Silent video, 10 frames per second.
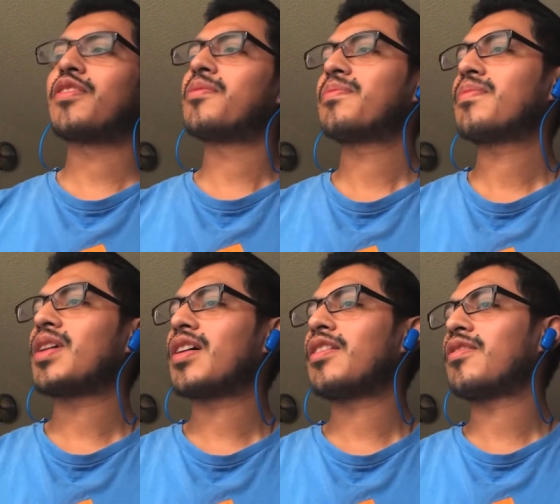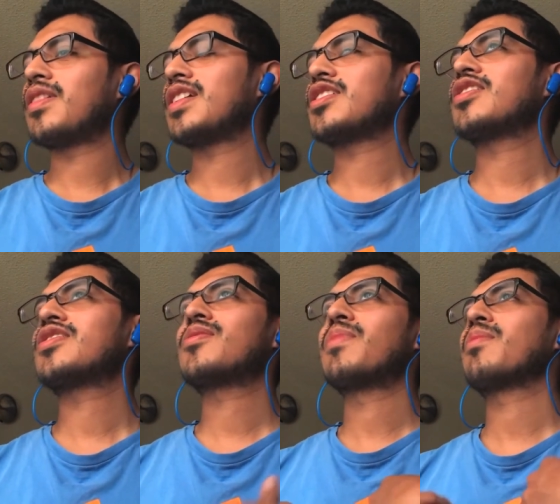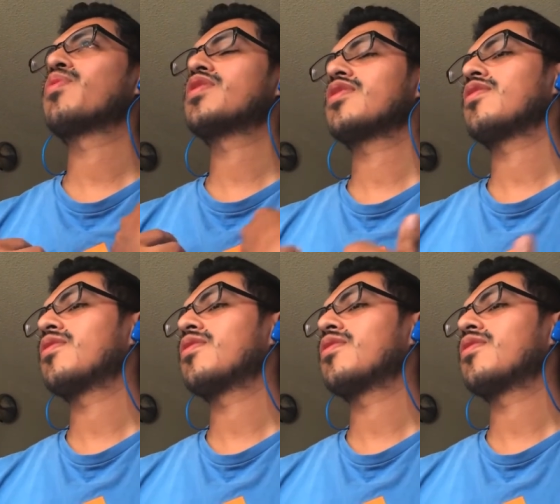I don't know, that's just my personal